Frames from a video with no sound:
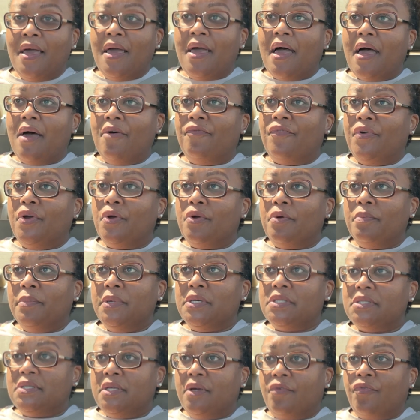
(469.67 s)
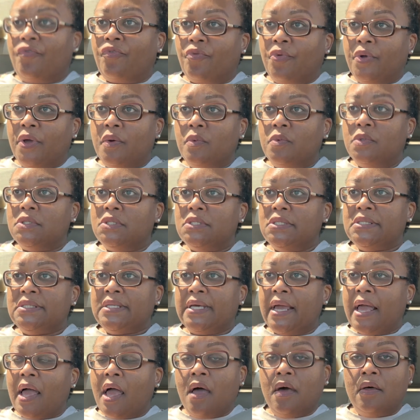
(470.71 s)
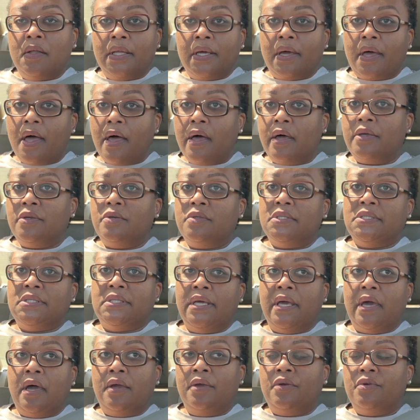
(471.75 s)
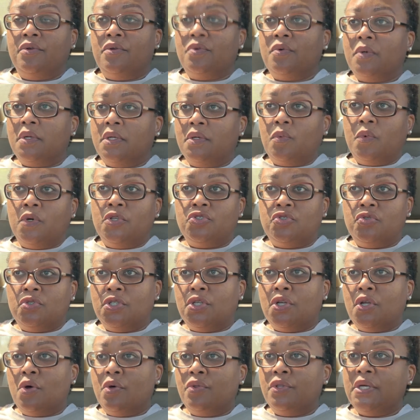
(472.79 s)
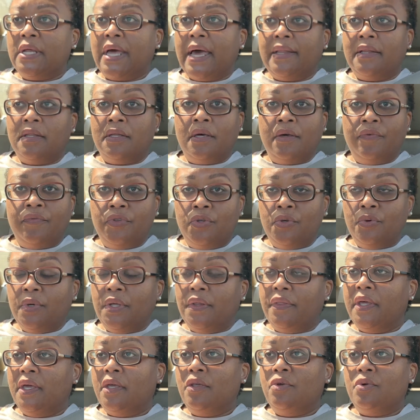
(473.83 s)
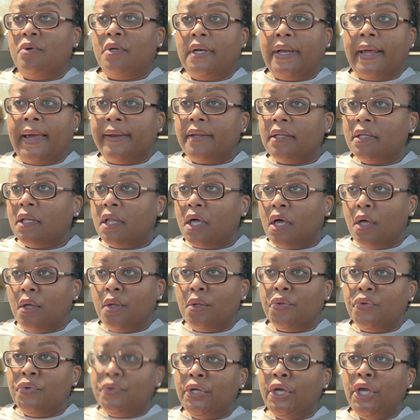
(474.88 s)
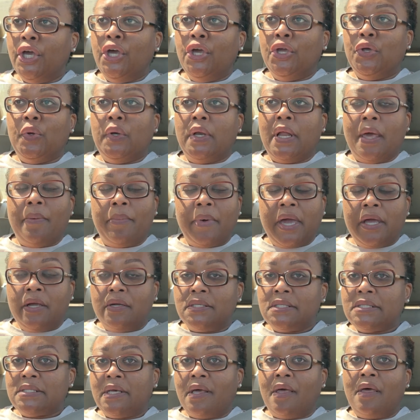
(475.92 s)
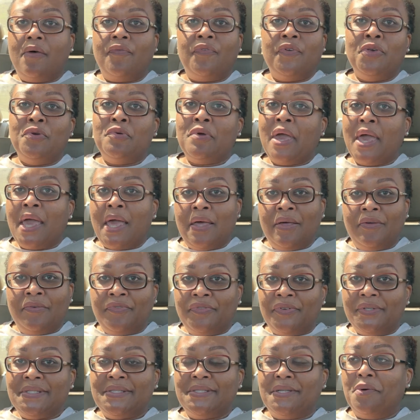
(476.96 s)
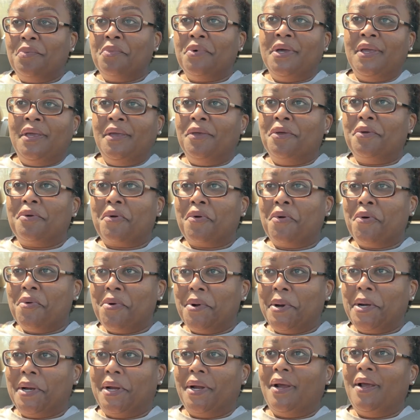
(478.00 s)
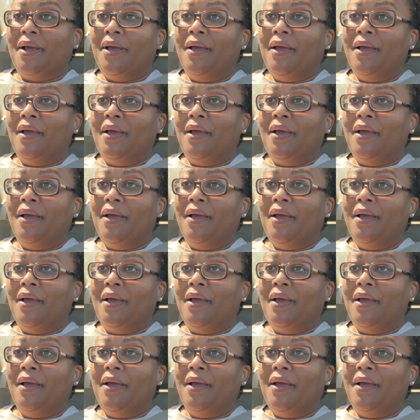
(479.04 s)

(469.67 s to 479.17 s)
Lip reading: I'm very much that friend who will just say, I only call you to see how you're doing and want you to know that I love you and that you're not alone, you're not by yourself, you have someone in your corner.